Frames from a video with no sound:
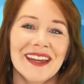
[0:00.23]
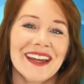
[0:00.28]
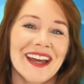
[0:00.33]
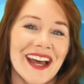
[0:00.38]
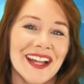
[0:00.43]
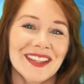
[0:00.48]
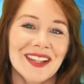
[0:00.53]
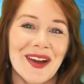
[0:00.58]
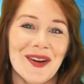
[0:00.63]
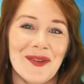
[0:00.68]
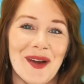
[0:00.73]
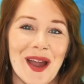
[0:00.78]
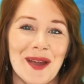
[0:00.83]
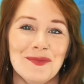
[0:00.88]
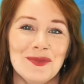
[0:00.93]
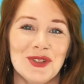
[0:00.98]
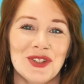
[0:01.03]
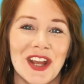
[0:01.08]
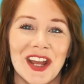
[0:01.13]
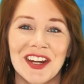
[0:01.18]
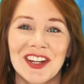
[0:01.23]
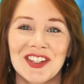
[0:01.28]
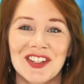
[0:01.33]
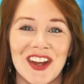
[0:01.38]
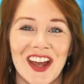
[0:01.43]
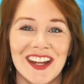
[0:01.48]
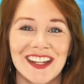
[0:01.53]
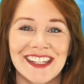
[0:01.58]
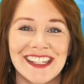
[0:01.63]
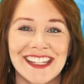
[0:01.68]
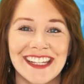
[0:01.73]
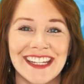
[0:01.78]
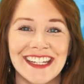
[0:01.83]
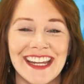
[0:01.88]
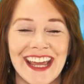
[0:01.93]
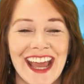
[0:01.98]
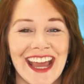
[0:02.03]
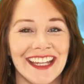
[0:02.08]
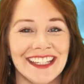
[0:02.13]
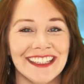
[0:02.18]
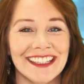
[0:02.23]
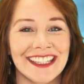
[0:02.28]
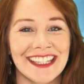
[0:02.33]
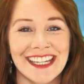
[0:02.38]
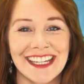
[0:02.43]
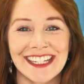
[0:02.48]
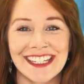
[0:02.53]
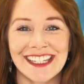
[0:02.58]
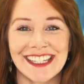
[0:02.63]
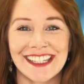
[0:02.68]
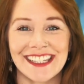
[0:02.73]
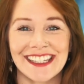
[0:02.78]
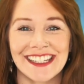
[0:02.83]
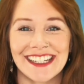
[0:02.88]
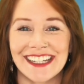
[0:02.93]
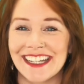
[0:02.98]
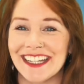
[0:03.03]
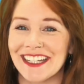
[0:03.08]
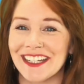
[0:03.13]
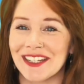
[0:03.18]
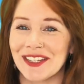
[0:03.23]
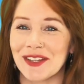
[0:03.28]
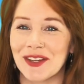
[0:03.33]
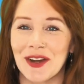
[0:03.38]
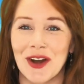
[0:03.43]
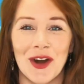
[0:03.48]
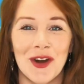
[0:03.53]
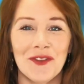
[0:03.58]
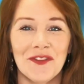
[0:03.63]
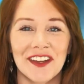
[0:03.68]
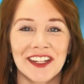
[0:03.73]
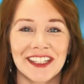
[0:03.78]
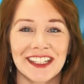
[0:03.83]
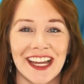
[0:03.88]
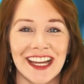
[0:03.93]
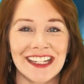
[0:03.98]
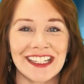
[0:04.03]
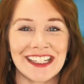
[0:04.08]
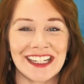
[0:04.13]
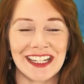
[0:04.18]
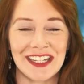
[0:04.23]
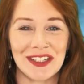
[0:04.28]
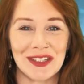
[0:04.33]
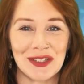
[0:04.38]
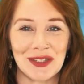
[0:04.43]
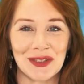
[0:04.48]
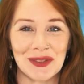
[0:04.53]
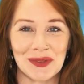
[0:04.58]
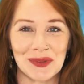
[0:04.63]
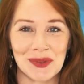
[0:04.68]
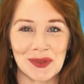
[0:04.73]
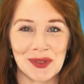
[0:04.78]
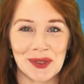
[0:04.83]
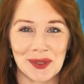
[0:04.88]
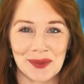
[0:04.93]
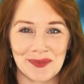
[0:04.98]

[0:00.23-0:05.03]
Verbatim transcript: Hello, I'm Jenna Johnson, and this is COVID 19 News.